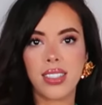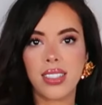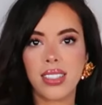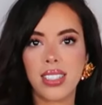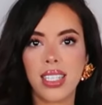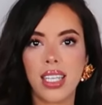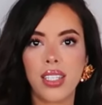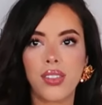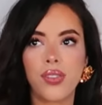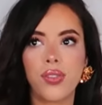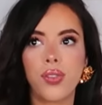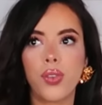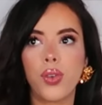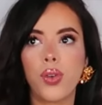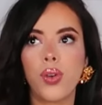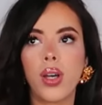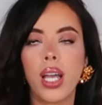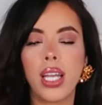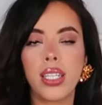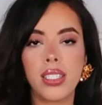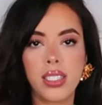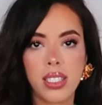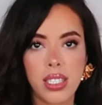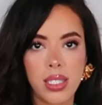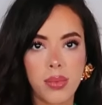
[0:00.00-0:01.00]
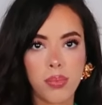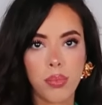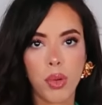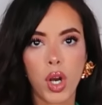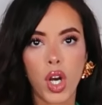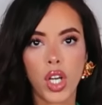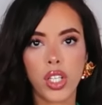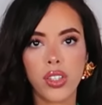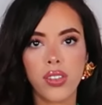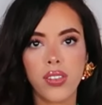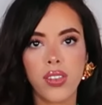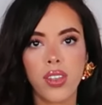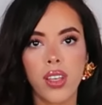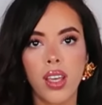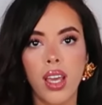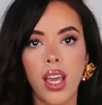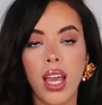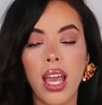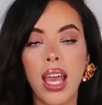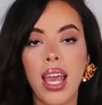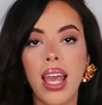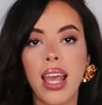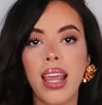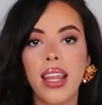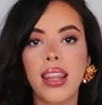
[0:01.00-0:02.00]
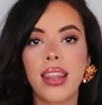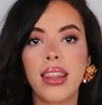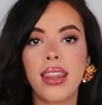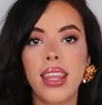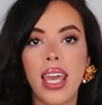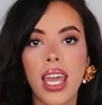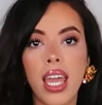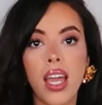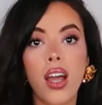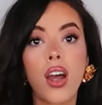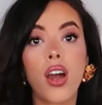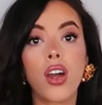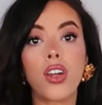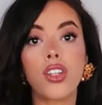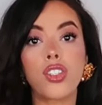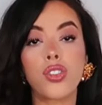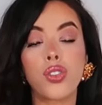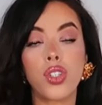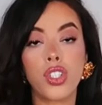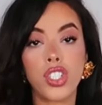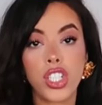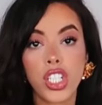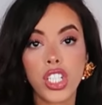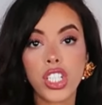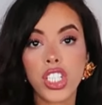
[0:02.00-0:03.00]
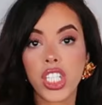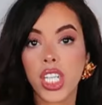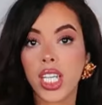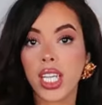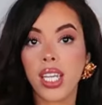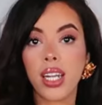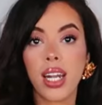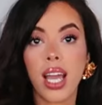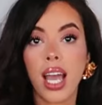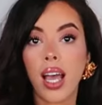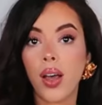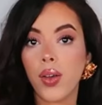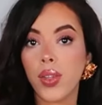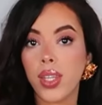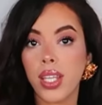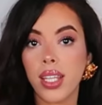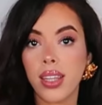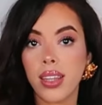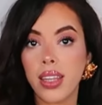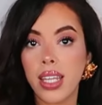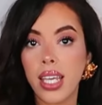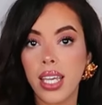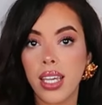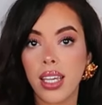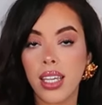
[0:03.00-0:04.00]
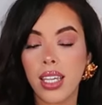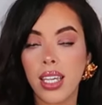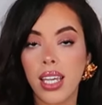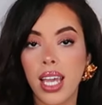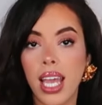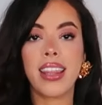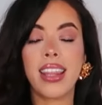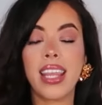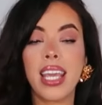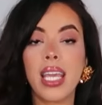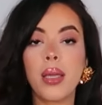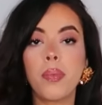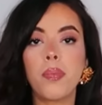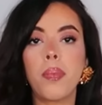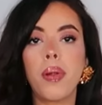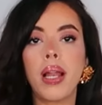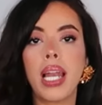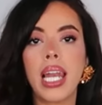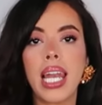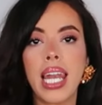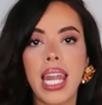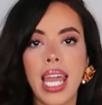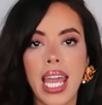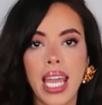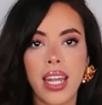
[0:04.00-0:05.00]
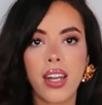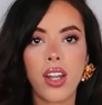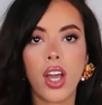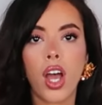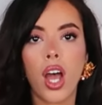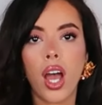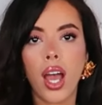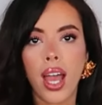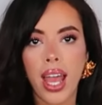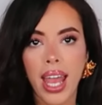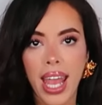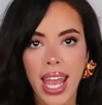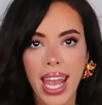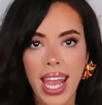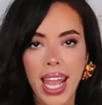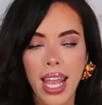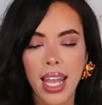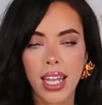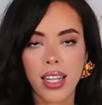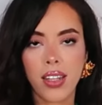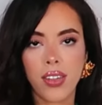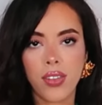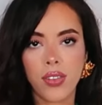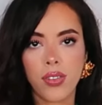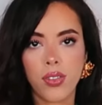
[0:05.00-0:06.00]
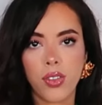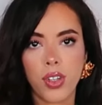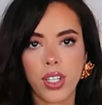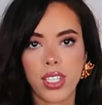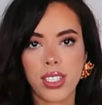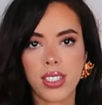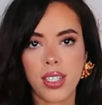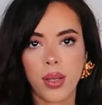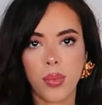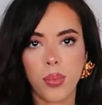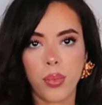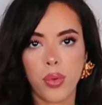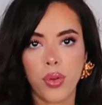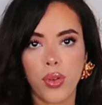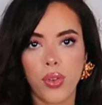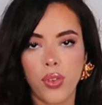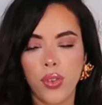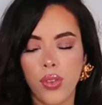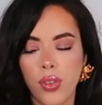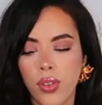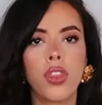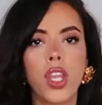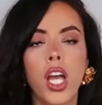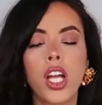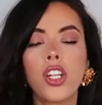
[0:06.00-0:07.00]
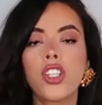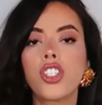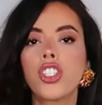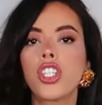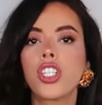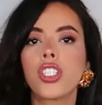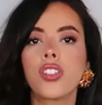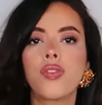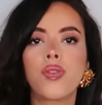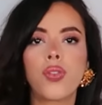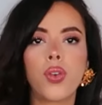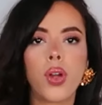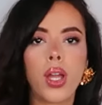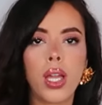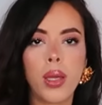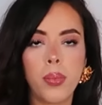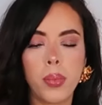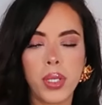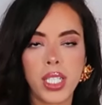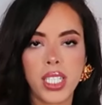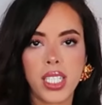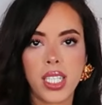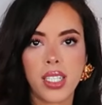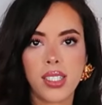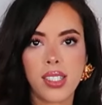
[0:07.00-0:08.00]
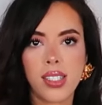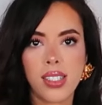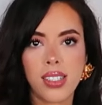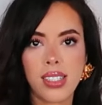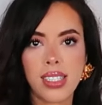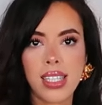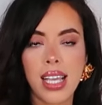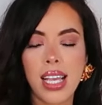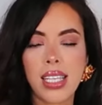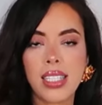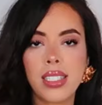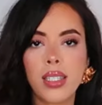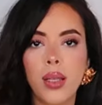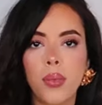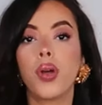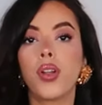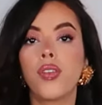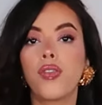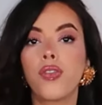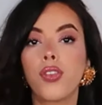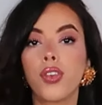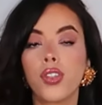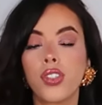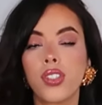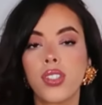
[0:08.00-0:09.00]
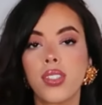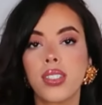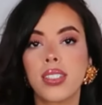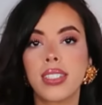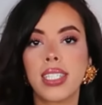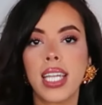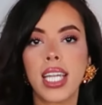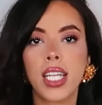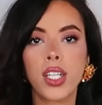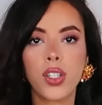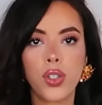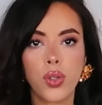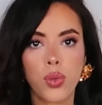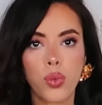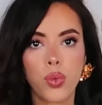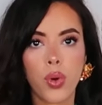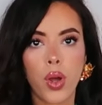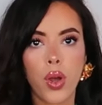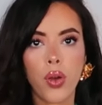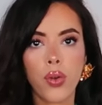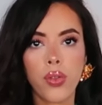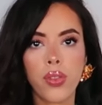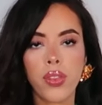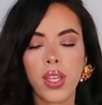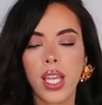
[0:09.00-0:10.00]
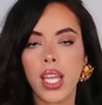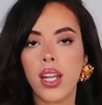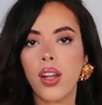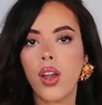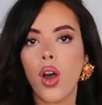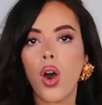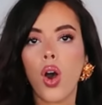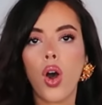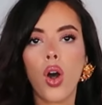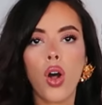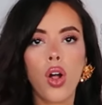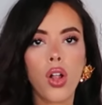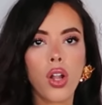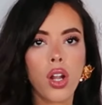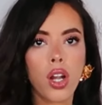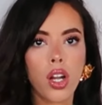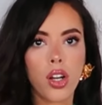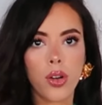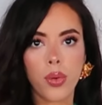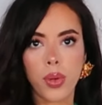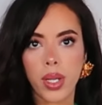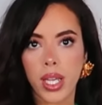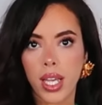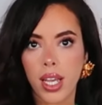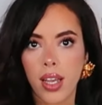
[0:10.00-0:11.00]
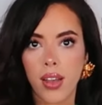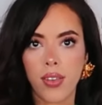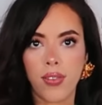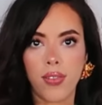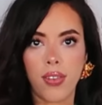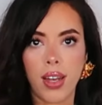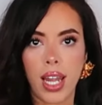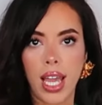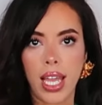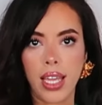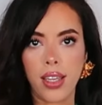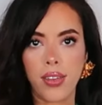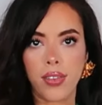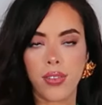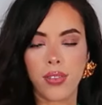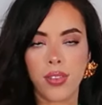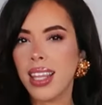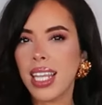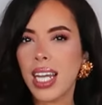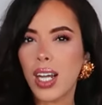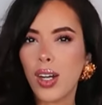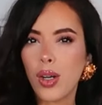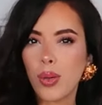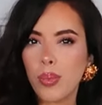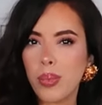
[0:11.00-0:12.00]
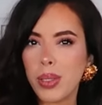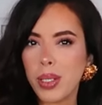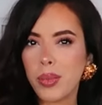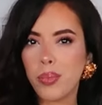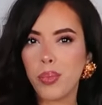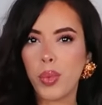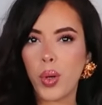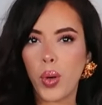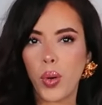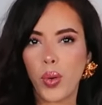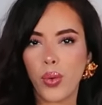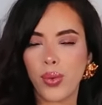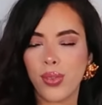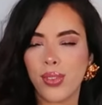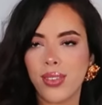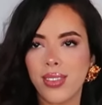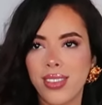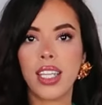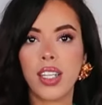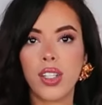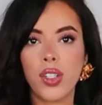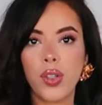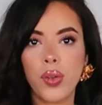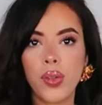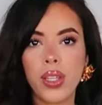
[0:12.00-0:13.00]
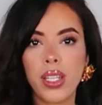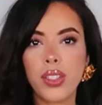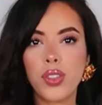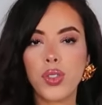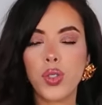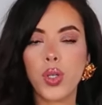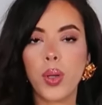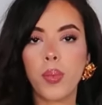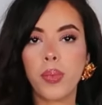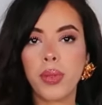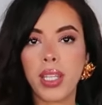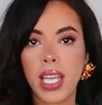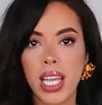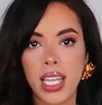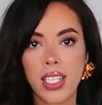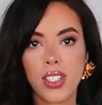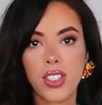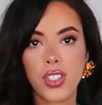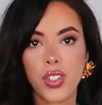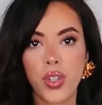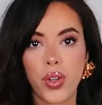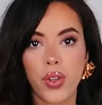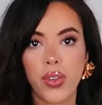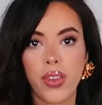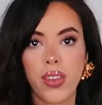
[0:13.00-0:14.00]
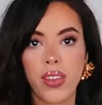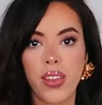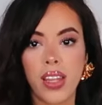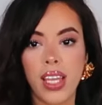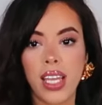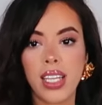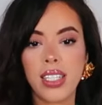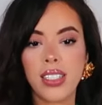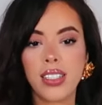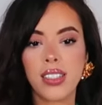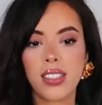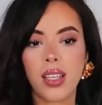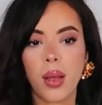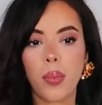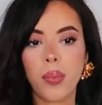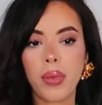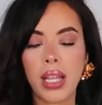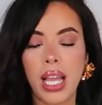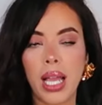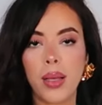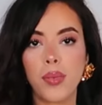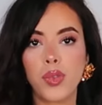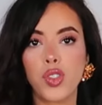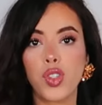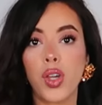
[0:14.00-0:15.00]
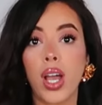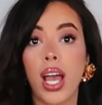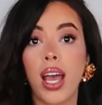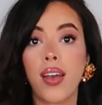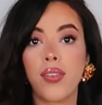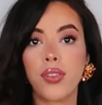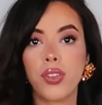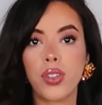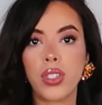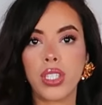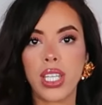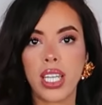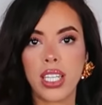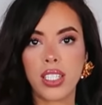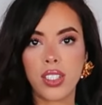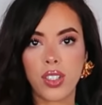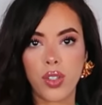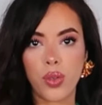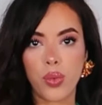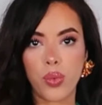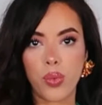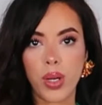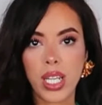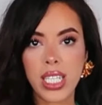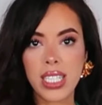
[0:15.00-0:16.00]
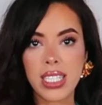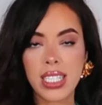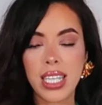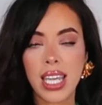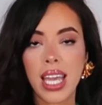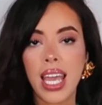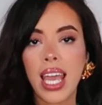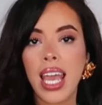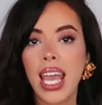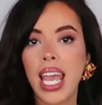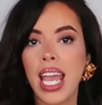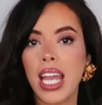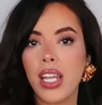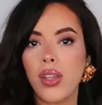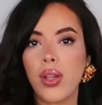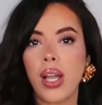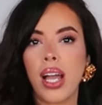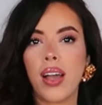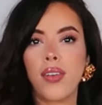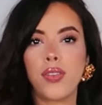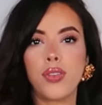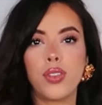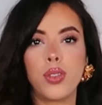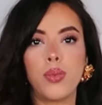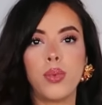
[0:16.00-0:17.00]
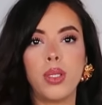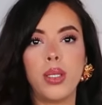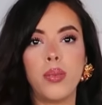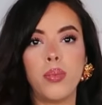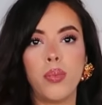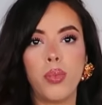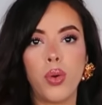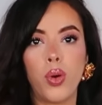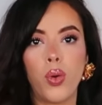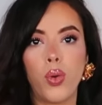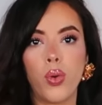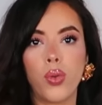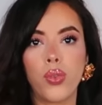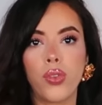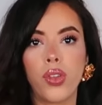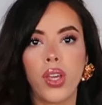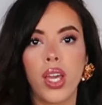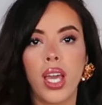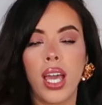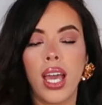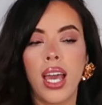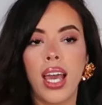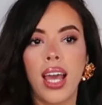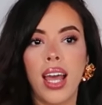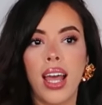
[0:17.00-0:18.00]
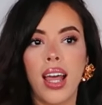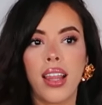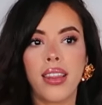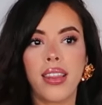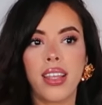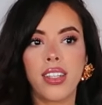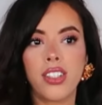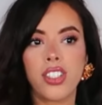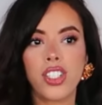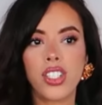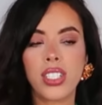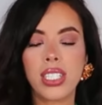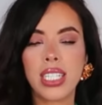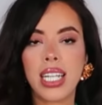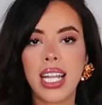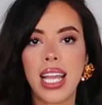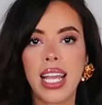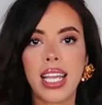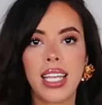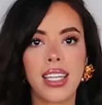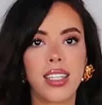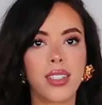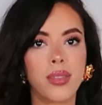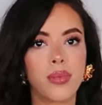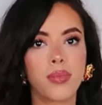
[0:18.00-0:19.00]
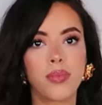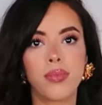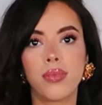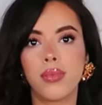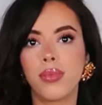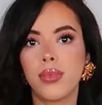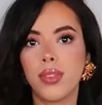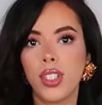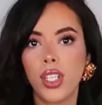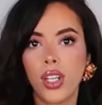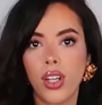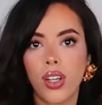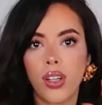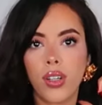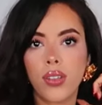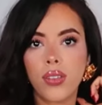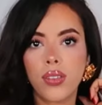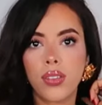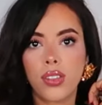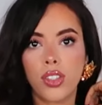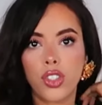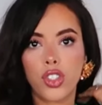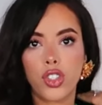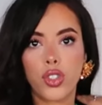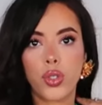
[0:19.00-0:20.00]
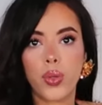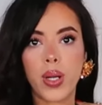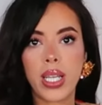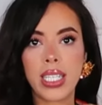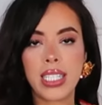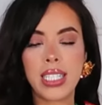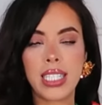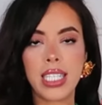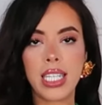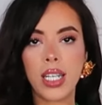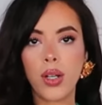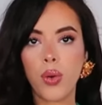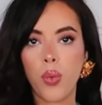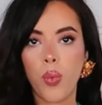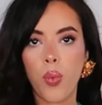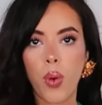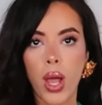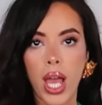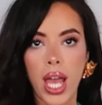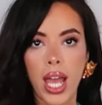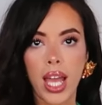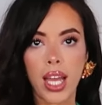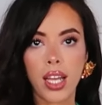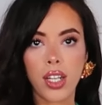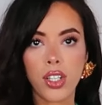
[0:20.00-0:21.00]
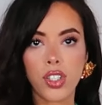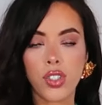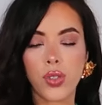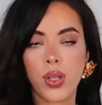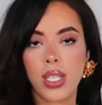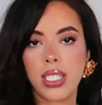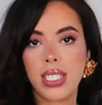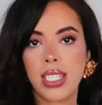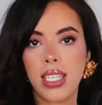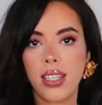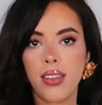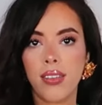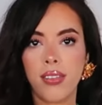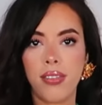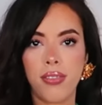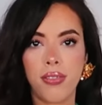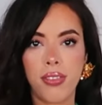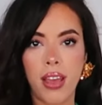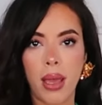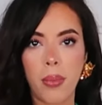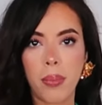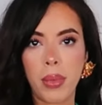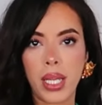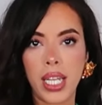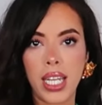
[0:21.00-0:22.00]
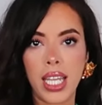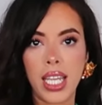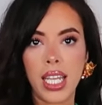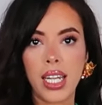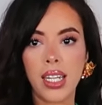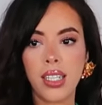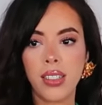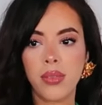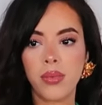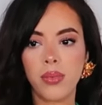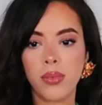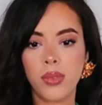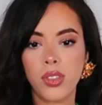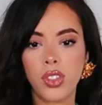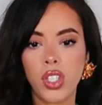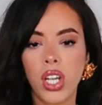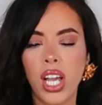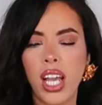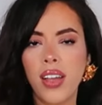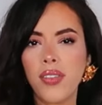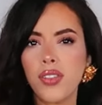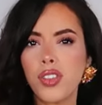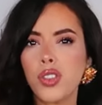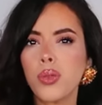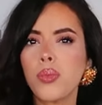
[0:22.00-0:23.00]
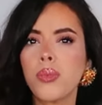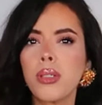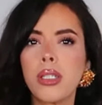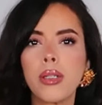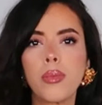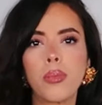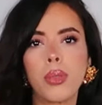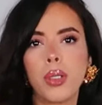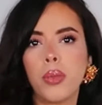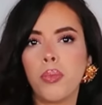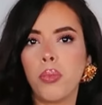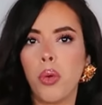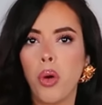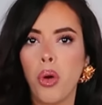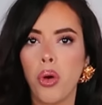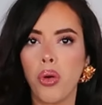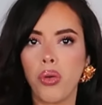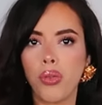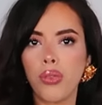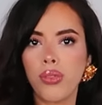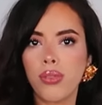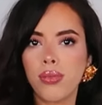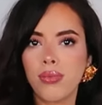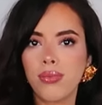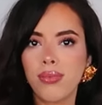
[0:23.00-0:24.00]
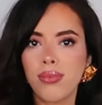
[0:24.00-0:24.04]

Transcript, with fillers: successful and smart, they are strategic in how they think. They plan ahead, for example, not just for immediate success, but for sustained growth in all area of life. They're a bit bold. They know that to obtain certain things, sometimes you have to take risk and you have to be bold. That's just like, you know, dressing well, dressing feminine, you have to be a bit bold.